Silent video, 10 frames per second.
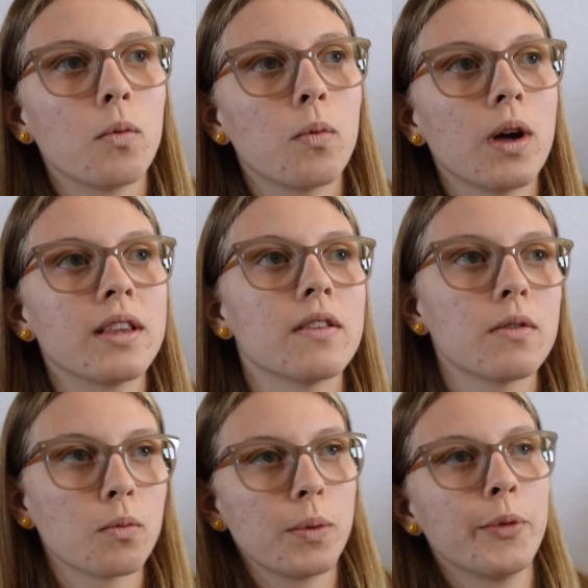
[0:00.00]

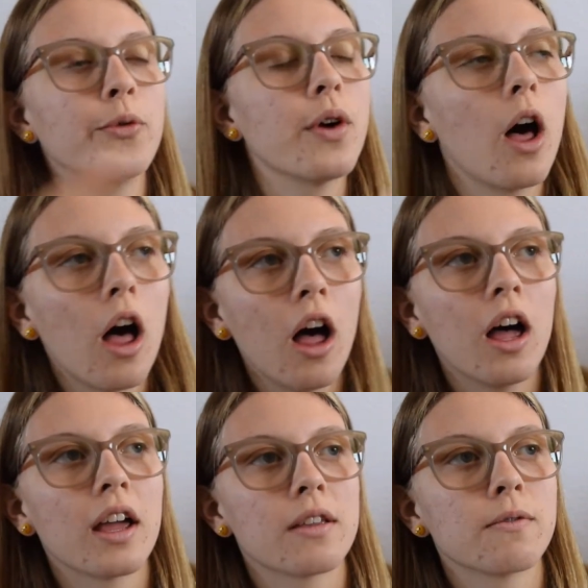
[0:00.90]
once we move
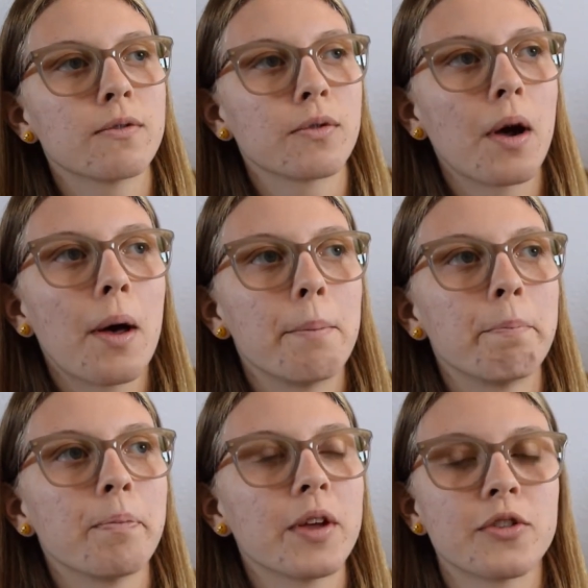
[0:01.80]
on from
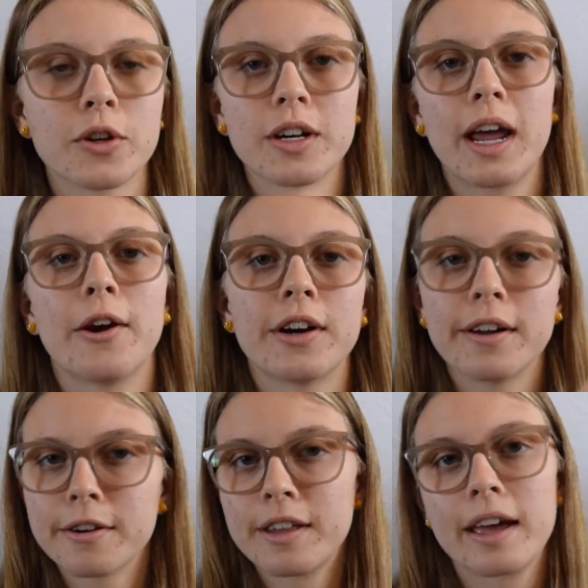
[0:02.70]
a certain era
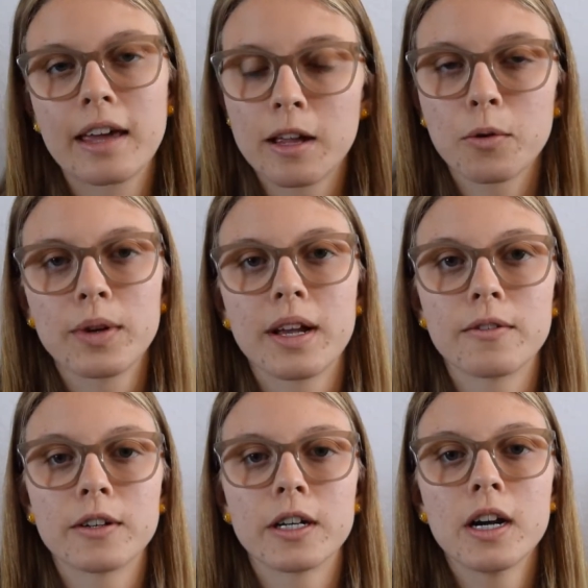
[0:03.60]
or decade or
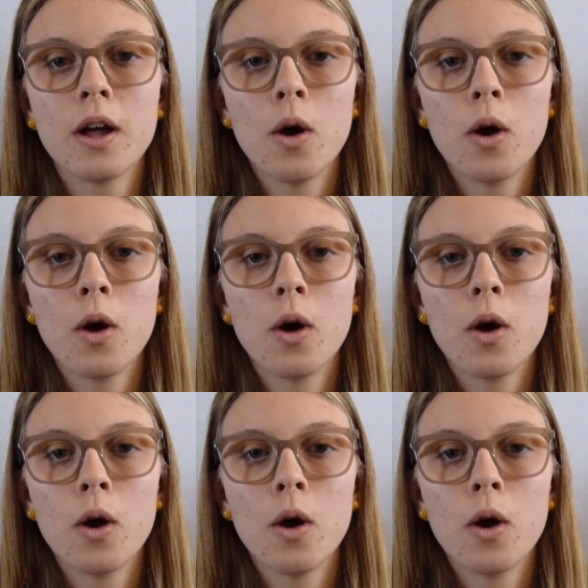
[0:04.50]
whatever,